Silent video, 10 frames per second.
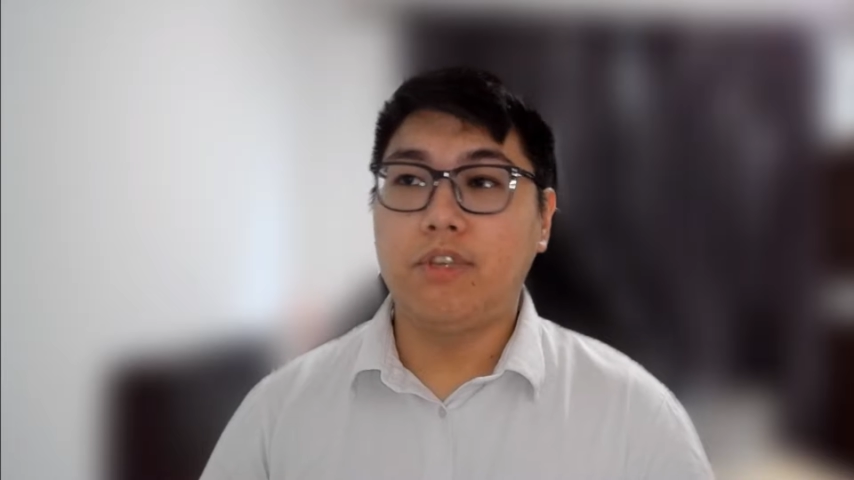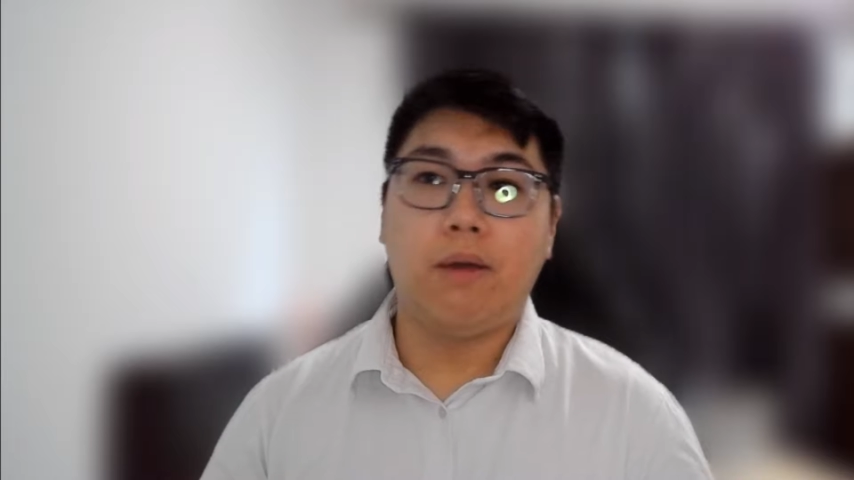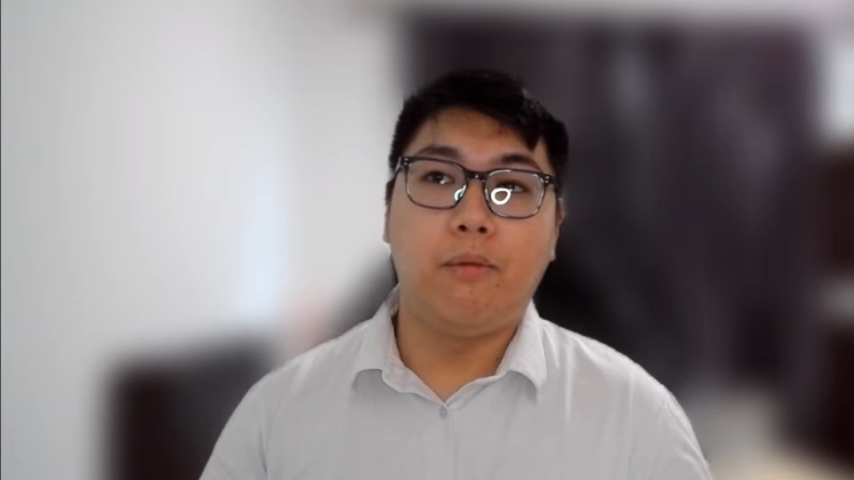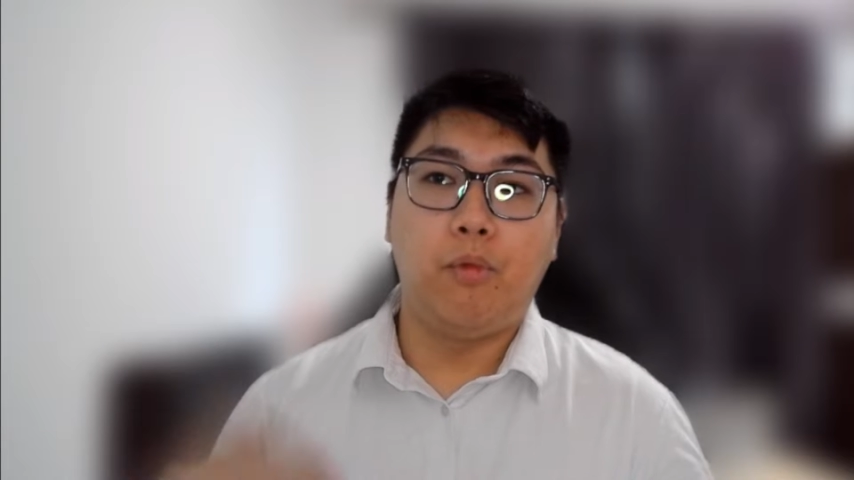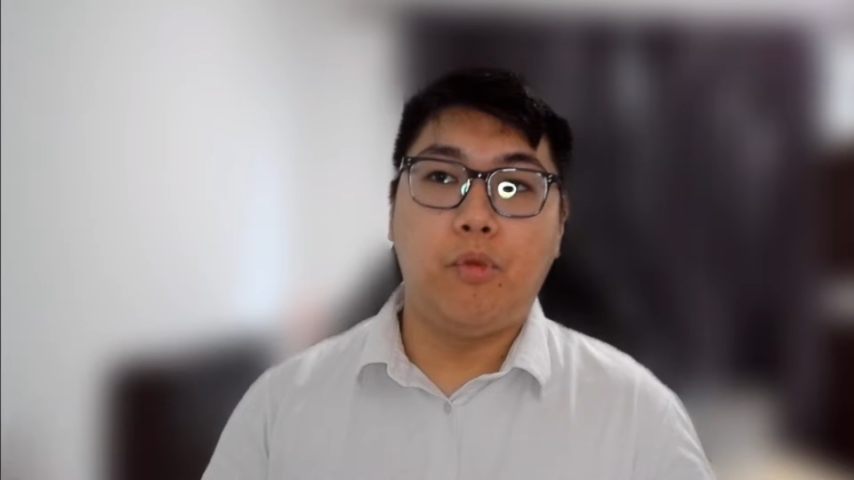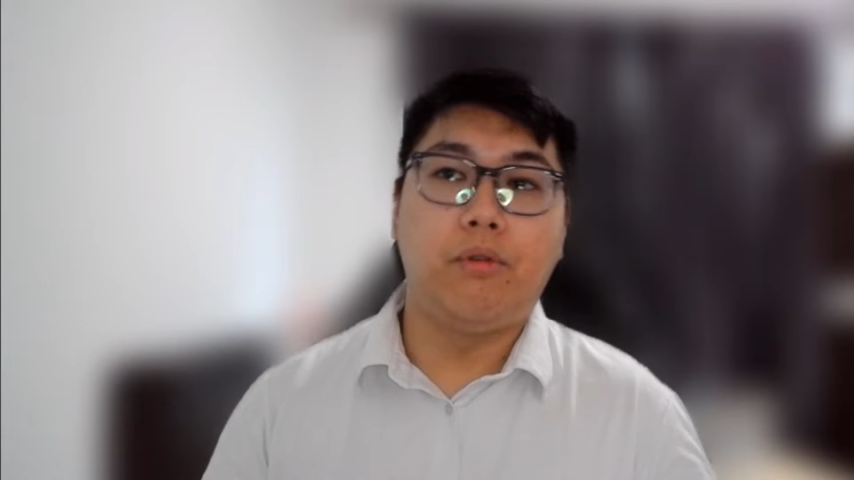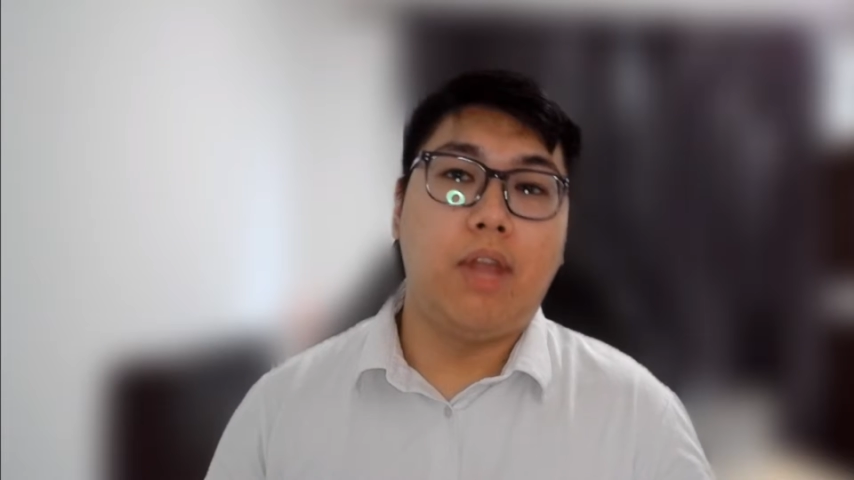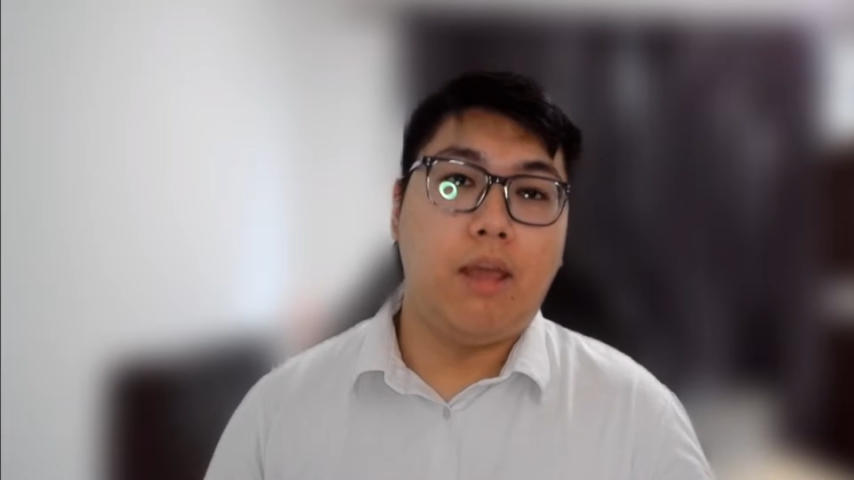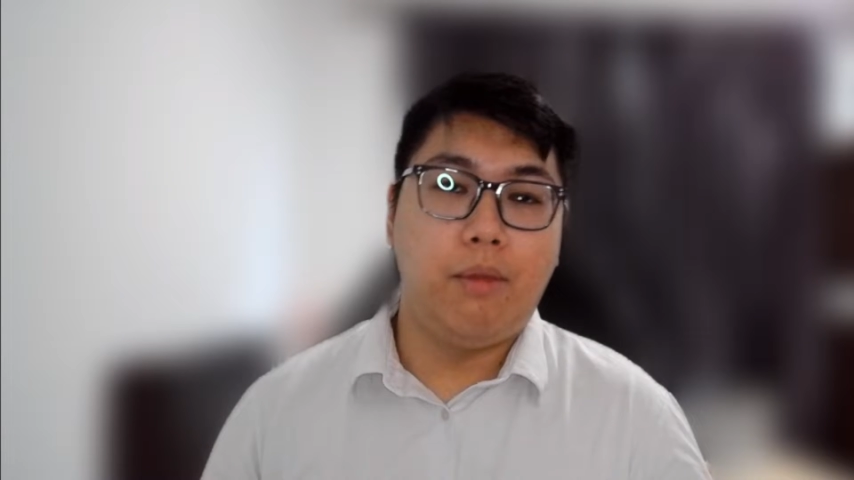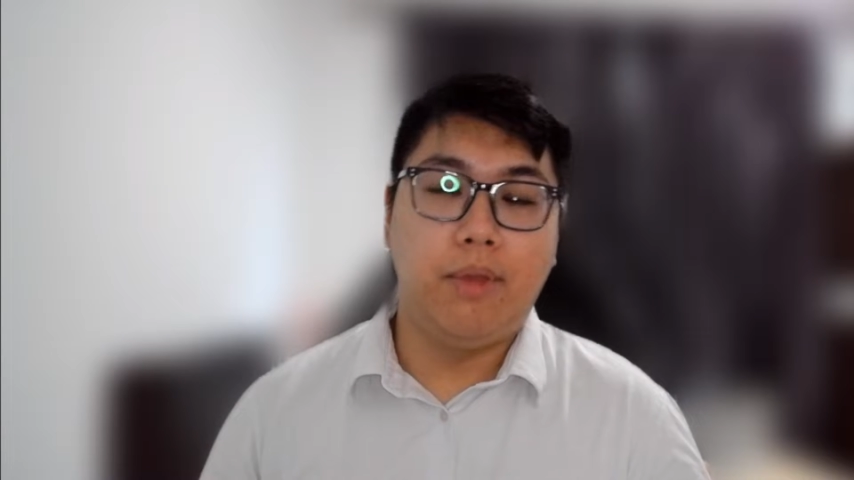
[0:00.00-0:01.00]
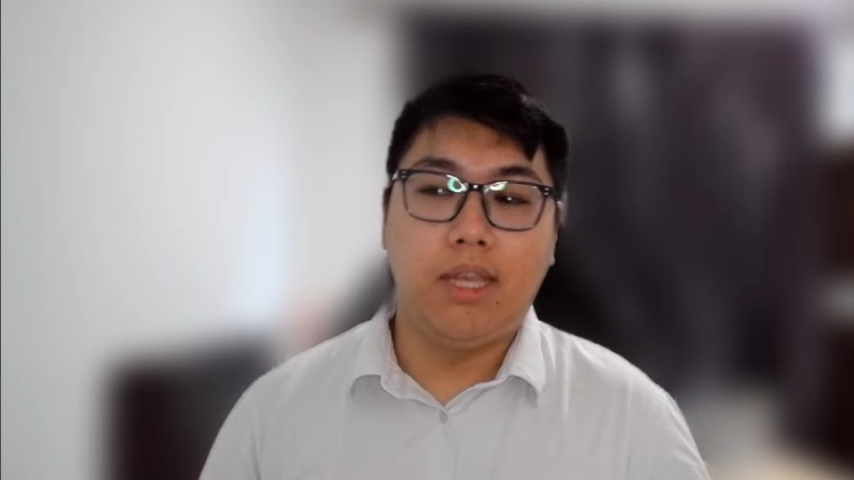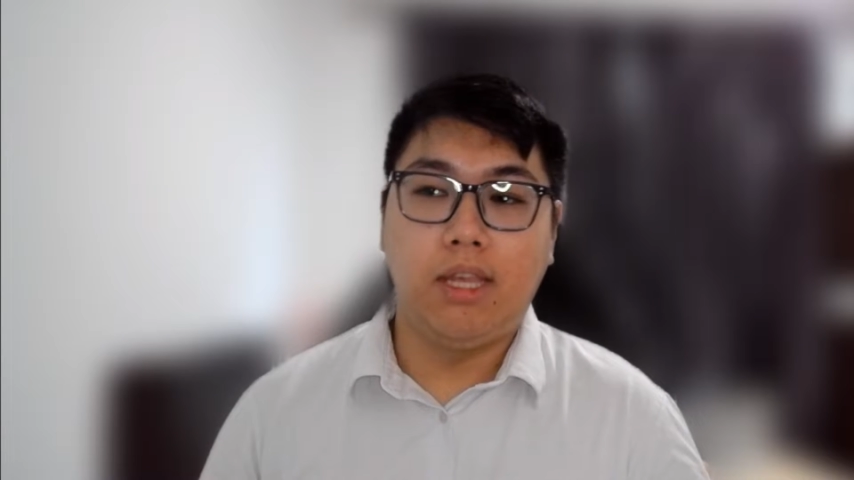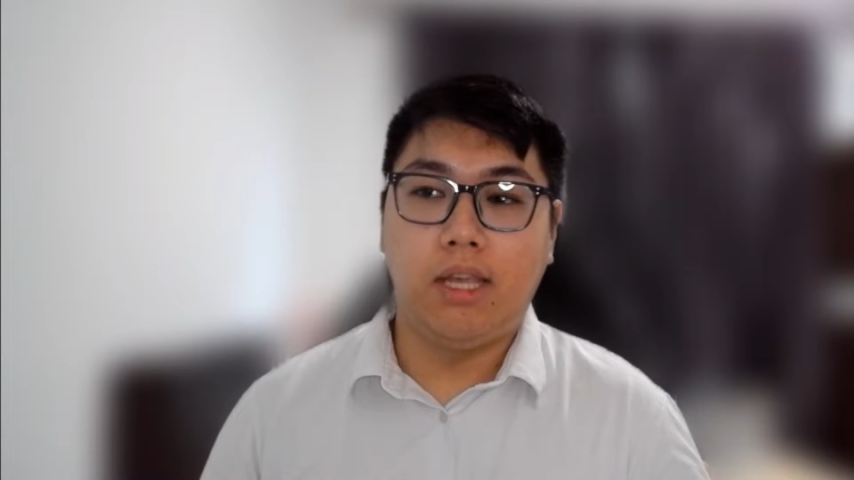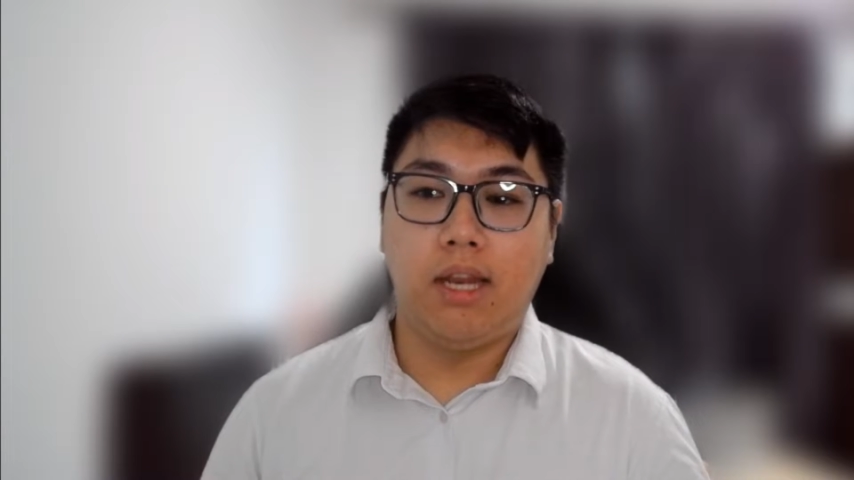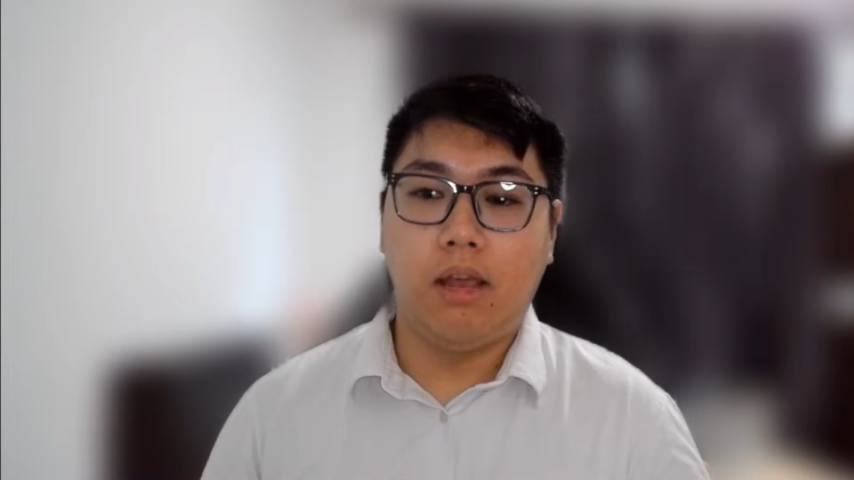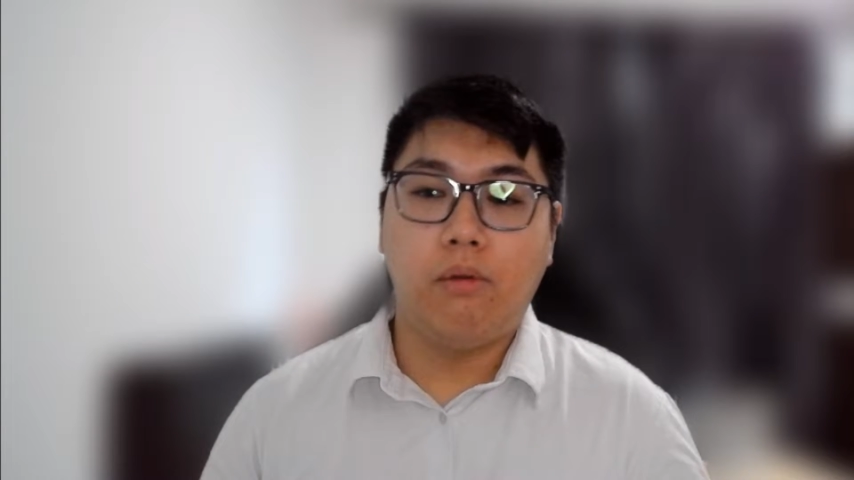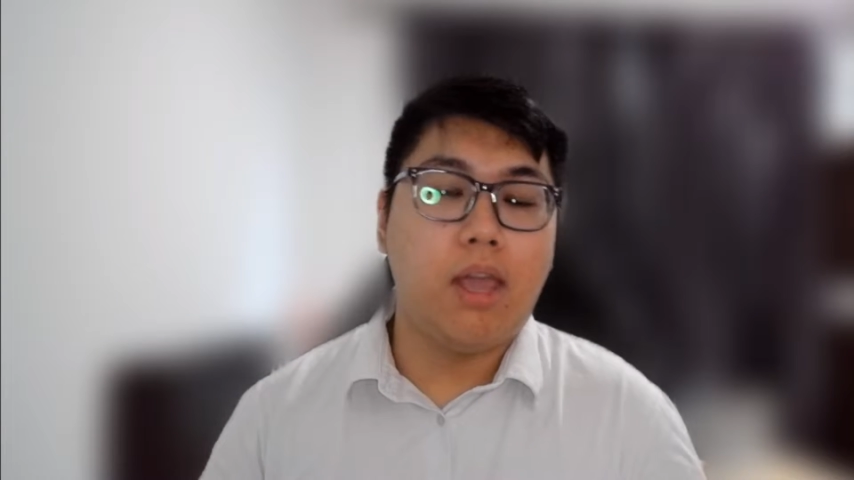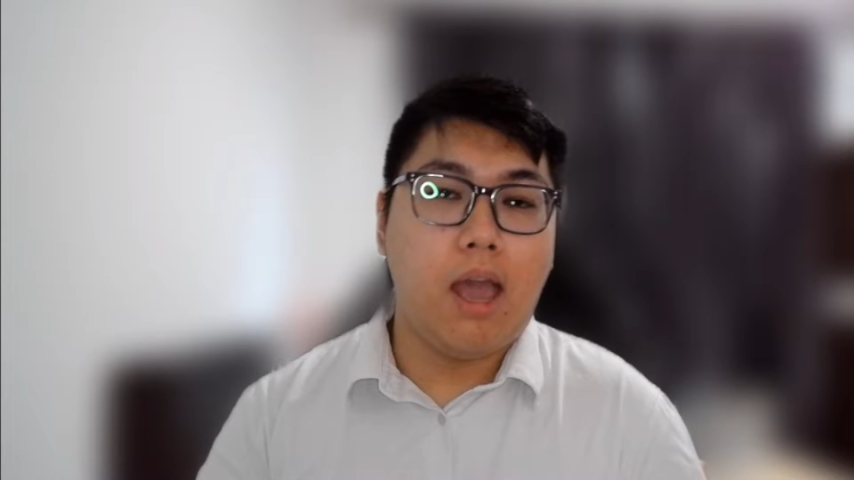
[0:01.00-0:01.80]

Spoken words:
people there might be thinking that okay,